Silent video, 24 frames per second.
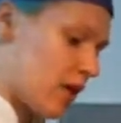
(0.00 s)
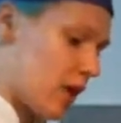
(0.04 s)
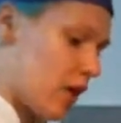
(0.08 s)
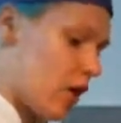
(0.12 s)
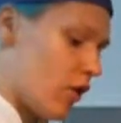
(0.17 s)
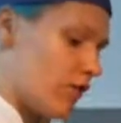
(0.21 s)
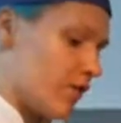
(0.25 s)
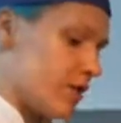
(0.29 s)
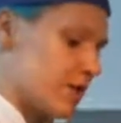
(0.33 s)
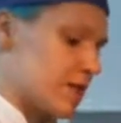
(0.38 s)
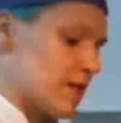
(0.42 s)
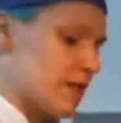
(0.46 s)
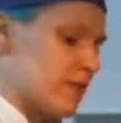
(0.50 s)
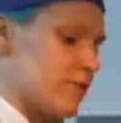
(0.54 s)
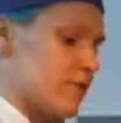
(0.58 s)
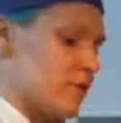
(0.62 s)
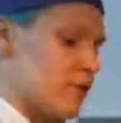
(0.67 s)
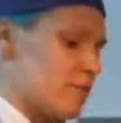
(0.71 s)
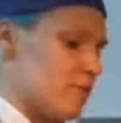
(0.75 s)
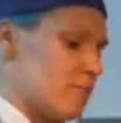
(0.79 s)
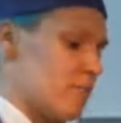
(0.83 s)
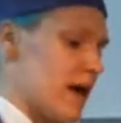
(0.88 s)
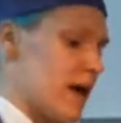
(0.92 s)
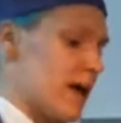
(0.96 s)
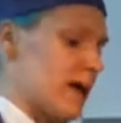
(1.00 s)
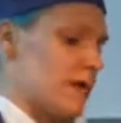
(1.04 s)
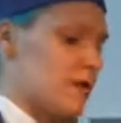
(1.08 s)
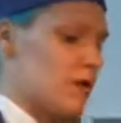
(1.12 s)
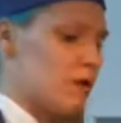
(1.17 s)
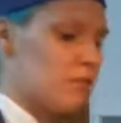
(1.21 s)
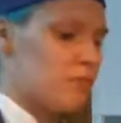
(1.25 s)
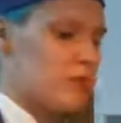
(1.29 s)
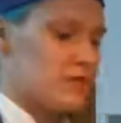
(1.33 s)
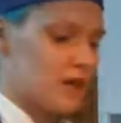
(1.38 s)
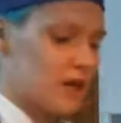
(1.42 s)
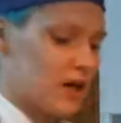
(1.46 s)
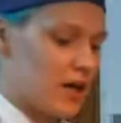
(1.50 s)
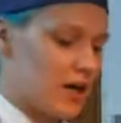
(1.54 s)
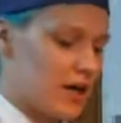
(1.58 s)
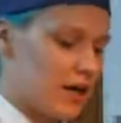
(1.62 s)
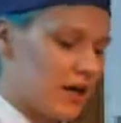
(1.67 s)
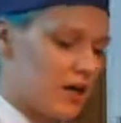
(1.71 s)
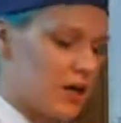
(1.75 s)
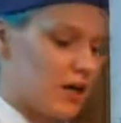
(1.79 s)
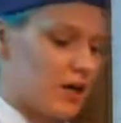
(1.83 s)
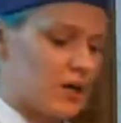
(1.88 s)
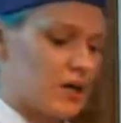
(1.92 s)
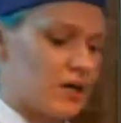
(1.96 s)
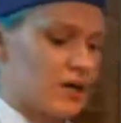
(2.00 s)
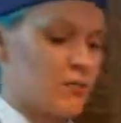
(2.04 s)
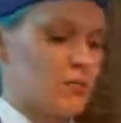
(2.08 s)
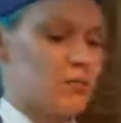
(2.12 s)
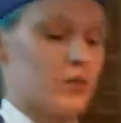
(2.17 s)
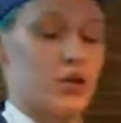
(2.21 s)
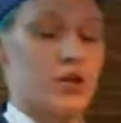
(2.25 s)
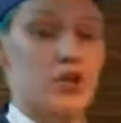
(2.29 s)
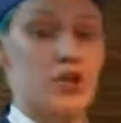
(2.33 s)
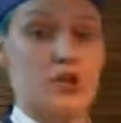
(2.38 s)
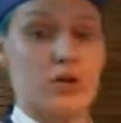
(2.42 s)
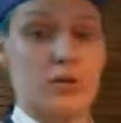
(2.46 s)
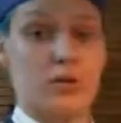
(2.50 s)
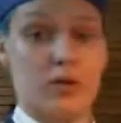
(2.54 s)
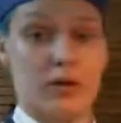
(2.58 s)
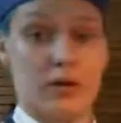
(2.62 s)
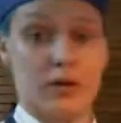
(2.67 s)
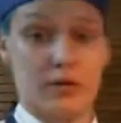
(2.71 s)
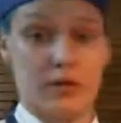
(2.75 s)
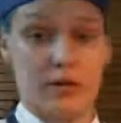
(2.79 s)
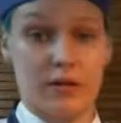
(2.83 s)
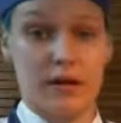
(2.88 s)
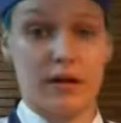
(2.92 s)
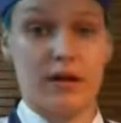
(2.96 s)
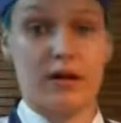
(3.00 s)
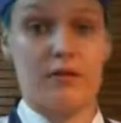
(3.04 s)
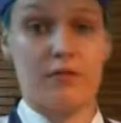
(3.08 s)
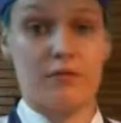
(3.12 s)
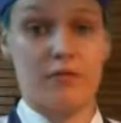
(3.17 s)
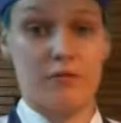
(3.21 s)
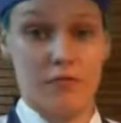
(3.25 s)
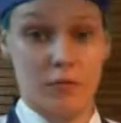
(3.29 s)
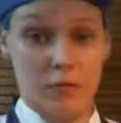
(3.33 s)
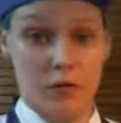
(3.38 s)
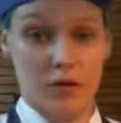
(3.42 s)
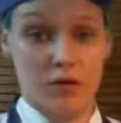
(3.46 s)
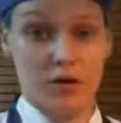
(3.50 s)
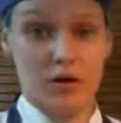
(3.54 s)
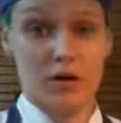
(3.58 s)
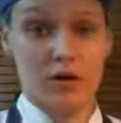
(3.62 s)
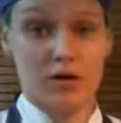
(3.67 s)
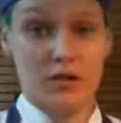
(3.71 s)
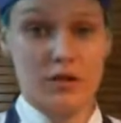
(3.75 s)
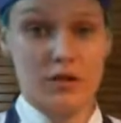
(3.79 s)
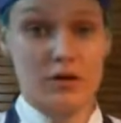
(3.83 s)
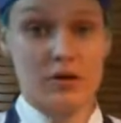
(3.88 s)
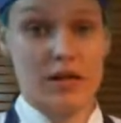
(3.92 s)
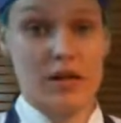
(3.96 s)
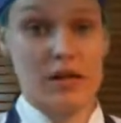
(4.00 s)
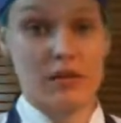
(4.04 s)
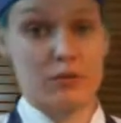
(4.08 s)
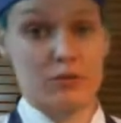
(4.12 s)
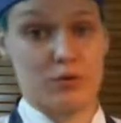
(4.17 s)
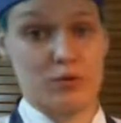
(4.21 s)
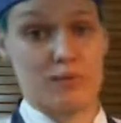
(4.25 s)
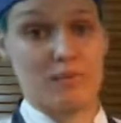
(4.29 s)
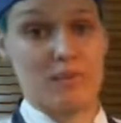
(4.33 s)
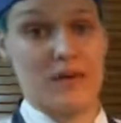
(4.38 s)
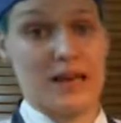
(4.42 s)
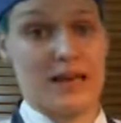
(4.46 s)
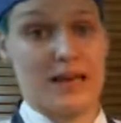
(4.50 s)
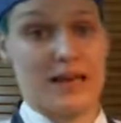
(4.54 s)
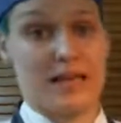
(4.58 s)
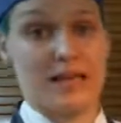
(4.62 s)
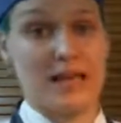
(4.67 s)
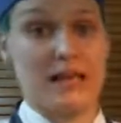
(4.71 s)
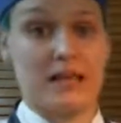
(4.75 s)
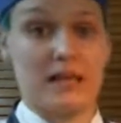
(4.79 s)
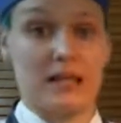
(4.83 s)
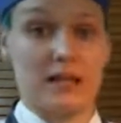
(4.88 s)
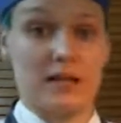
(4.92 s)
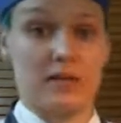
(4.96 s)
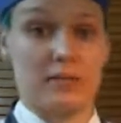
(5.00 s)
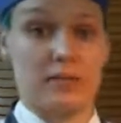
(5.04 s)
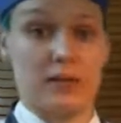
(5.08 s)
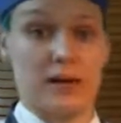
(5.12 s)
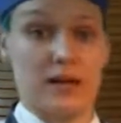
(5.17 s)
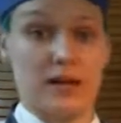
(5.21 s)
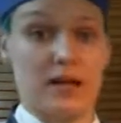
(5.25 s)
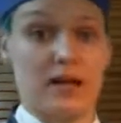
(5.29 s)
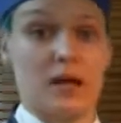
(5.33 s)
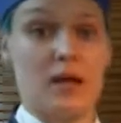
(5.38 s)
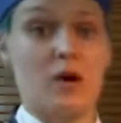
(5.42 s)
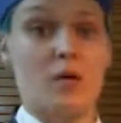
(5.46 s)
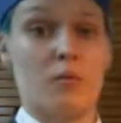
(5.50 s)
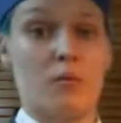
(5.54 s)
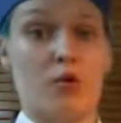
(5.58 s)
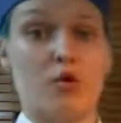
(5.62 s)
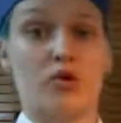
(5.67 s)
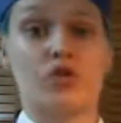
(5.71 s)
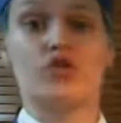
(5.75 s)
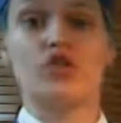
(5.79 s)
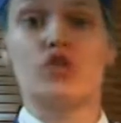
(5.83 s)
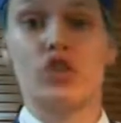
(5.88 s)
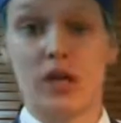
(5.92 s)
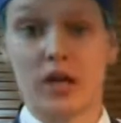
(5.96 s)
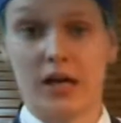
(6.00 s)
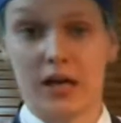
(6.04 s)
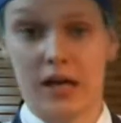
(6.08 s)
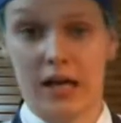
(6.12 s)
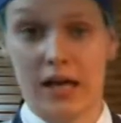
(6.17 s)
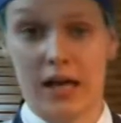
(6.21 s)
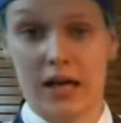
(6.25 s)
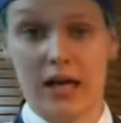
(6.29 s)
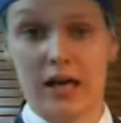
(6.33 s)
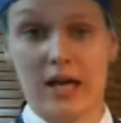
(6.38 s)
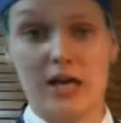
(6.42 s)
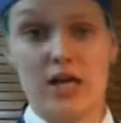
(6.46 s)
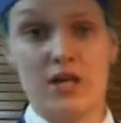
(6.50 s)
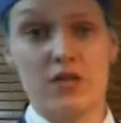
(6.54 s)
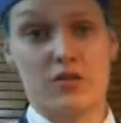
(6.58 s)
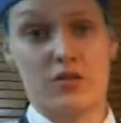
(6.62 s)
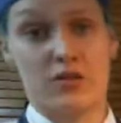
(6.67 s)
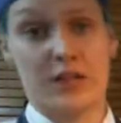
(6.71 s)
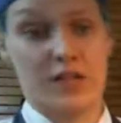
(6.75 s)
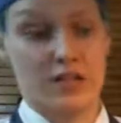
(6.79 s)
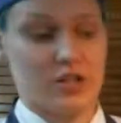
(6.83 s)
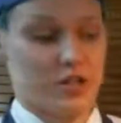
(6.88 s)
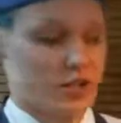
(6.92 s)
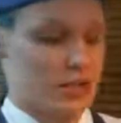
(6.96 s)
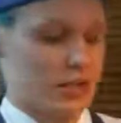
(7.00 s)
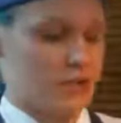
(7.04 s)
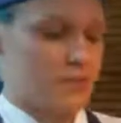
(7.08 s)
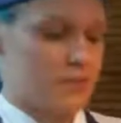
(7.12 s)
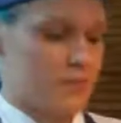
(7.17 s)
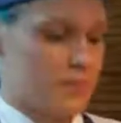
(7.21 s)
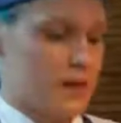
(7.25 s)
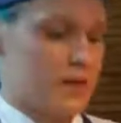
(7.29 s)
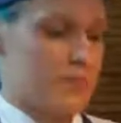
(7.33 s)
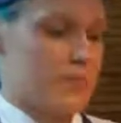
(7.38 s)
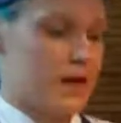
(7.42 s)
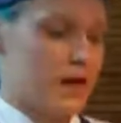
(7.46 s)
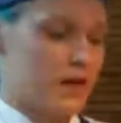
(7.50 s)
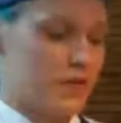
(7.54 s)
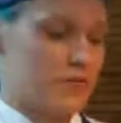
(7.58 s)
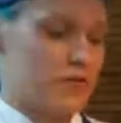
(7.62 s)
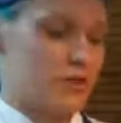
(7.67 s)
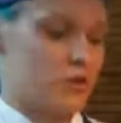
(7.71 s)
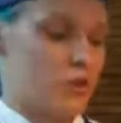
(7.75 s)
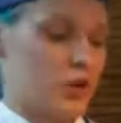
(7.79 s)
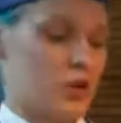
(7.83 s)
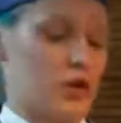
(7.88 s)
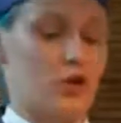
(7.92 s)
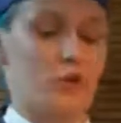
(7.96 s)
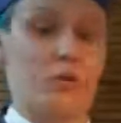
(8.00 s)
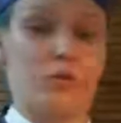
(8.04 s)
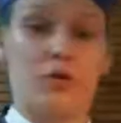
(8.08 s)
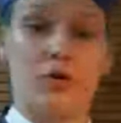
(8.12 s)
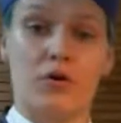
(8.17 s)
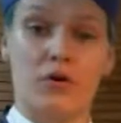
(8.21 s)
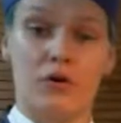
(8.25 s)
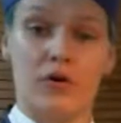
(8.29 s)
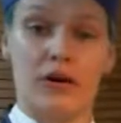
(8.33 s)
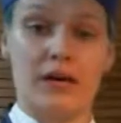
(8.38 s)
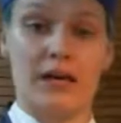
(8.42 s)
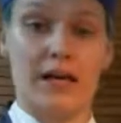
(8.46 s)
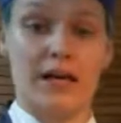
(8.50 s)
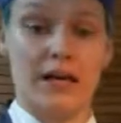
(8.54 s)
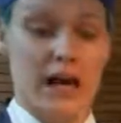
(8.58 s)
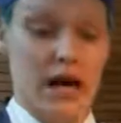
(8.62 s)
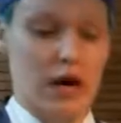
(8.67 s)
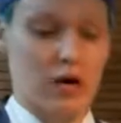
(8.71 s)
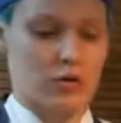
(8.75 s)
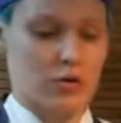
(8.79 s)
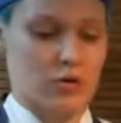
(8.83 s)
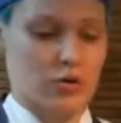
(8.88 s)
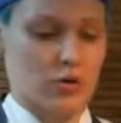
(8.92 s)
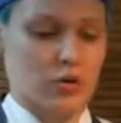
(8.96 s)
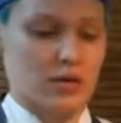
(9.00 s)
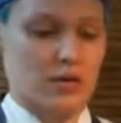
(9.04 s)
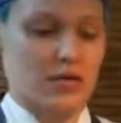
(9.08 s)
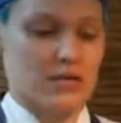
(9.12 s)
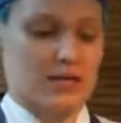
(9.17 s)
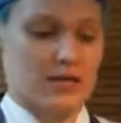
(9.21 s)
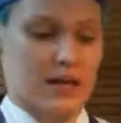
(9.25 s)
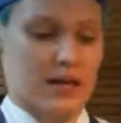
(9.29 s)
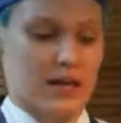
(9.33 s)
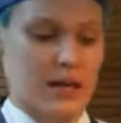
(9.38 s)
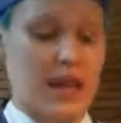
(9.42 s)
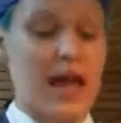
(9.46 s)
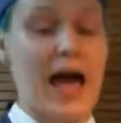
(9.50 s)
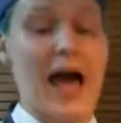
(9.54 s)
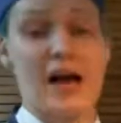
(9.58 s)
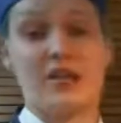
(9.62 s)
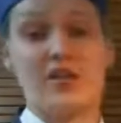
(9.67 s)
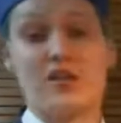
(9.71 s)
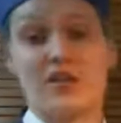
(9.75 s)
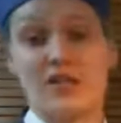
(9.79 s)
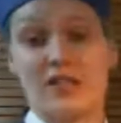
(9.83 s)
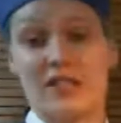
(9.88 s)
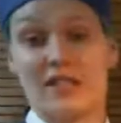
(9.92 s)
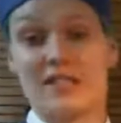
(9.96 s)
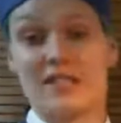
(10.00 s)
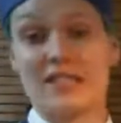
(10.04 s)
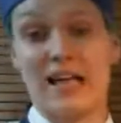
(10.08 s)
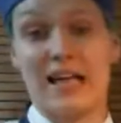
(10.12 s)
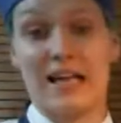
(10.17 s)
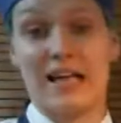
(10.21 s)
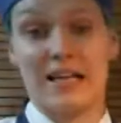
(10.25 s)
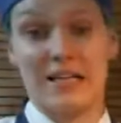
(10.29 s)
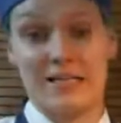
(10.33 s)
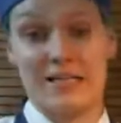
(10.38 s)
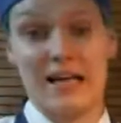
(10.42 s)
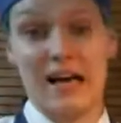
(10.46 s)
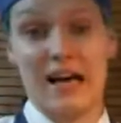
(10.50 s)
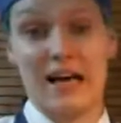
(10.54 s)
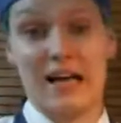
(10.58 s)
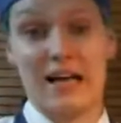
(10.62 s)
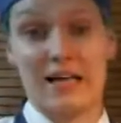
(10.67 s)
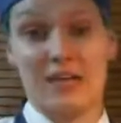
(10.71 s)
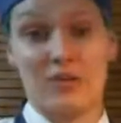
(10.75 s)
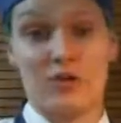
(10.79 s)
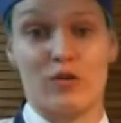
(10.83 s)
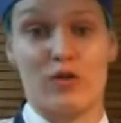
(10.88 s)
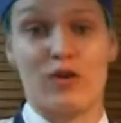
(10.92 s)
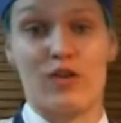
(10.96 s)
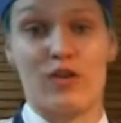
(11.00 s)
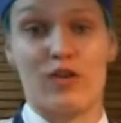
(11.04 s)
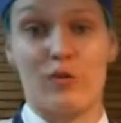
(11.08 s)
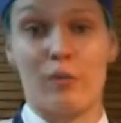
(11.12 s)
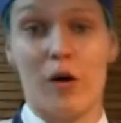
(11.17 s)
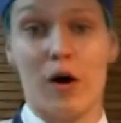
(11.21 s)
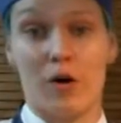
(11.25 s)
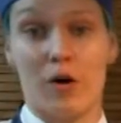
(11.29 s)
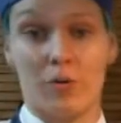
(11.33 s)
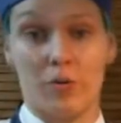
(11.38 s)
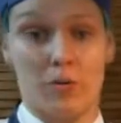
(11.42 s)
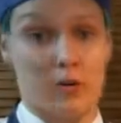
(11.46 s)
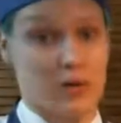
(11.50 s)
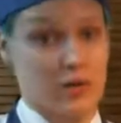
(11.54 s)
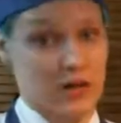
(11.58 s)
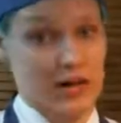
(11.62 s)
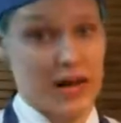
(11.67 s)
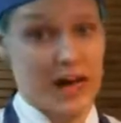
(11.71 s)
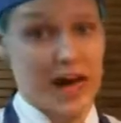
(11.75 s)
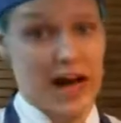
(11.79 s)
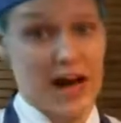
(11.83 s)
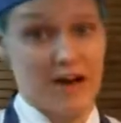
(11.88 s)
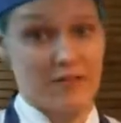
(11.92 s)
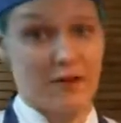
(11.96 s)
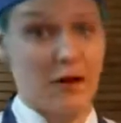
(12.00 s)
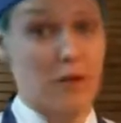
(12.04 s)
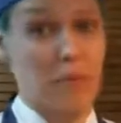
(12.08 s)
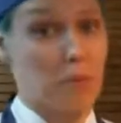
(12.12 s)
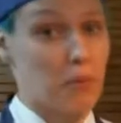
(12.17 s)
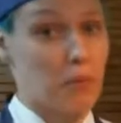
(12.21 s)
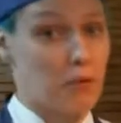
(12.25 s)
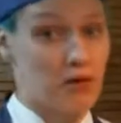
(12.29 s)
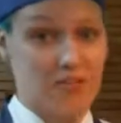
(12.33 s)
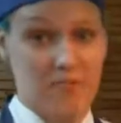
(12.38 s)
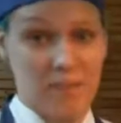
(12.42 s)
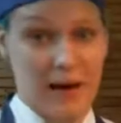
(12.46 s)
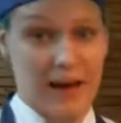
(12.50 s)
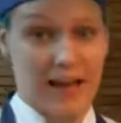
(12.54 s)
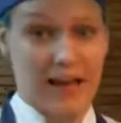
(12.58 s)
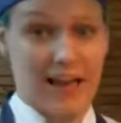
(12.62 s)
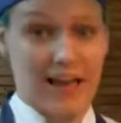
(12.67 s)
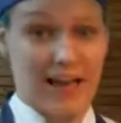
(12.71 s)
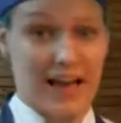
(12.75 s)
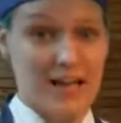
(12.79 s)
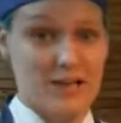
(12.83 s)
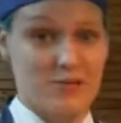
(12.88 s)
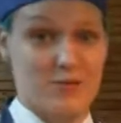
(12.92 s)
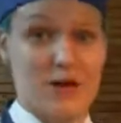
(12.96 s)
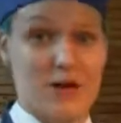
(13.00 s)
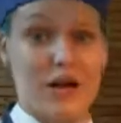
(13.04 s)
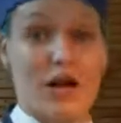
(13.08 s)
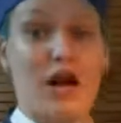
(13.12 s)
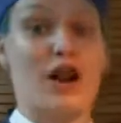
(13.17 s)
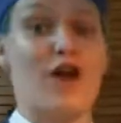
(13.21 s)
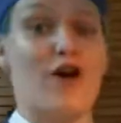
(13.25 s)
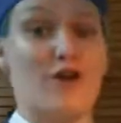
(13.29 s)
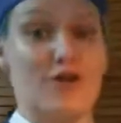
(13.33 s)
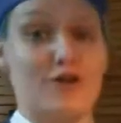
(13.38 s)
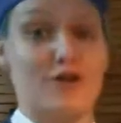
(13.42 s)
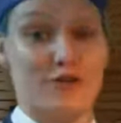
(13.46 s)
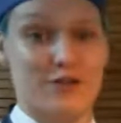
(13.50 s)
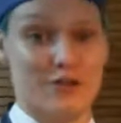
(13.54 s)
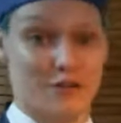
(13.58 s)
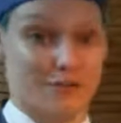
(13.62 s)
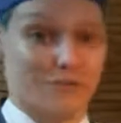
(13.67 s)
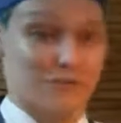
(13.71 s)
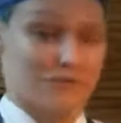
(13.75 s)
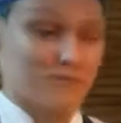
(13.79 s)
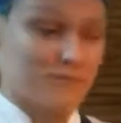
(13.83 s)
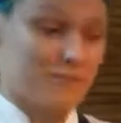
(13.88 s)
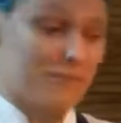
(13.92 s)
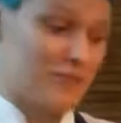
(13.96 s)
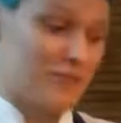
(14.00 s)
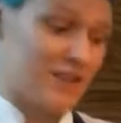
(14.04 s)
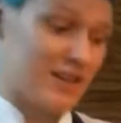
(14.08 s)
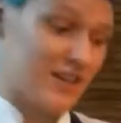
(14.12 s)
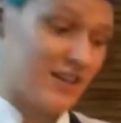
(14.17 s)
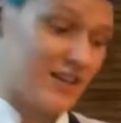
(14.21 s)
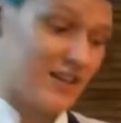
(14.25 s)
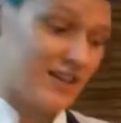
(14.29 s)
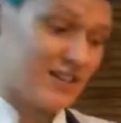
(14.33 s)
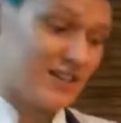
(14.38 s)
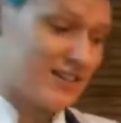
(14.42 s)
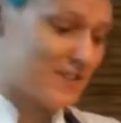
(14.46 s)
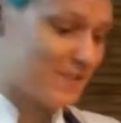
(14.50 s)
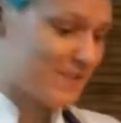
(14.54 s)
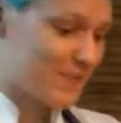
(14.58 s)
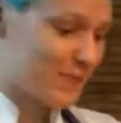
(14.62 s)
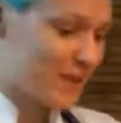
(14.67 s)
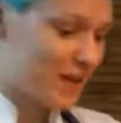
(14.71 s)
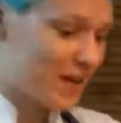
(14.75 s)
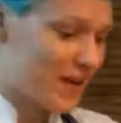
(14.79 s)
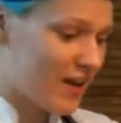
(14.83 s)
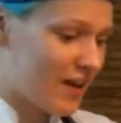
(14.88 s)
Obviously, if you make your banana mushed with a fork, so that will make it a little bit more chunky. So that just be mindful when you're pouring it out so it doesn't catch and stay inside. So on the bottom, you're going to have a couple of pancakes and loads of bananas.